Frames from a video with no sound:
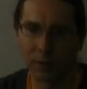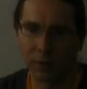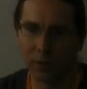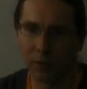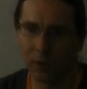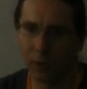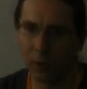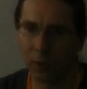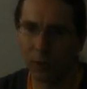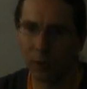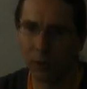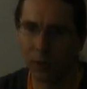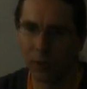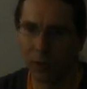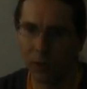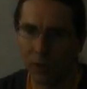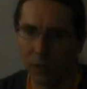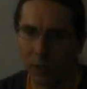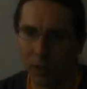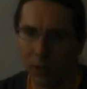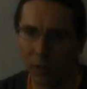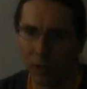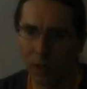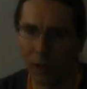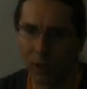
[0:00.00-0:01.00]
So
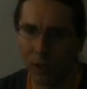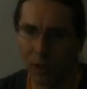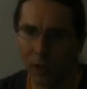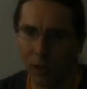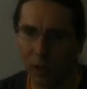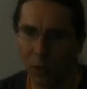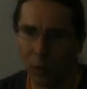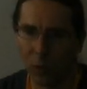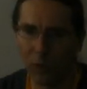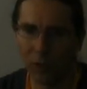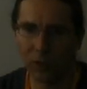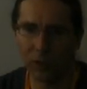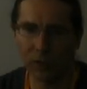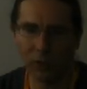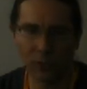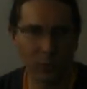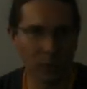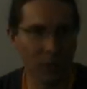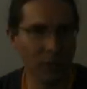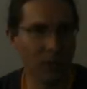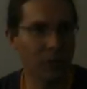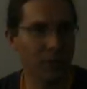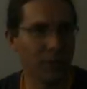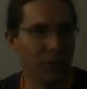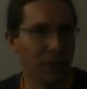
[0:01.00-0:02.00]
we
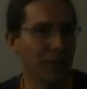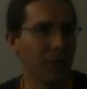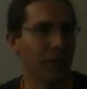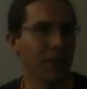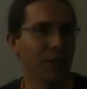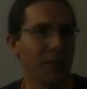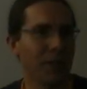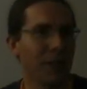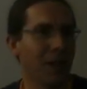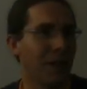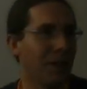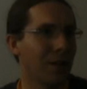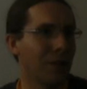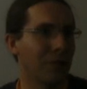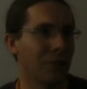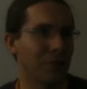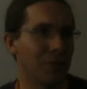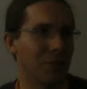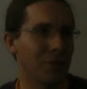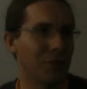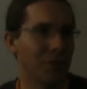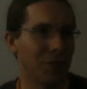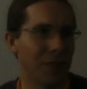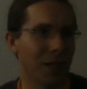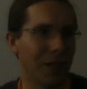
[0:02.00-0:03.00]
sit in the
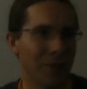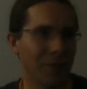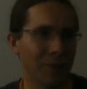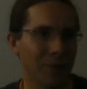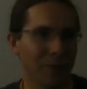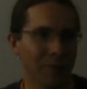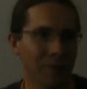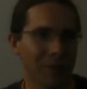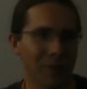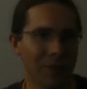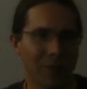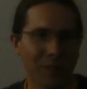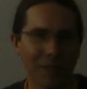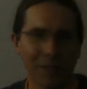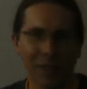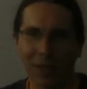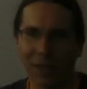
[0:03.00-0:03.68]
IRC chat room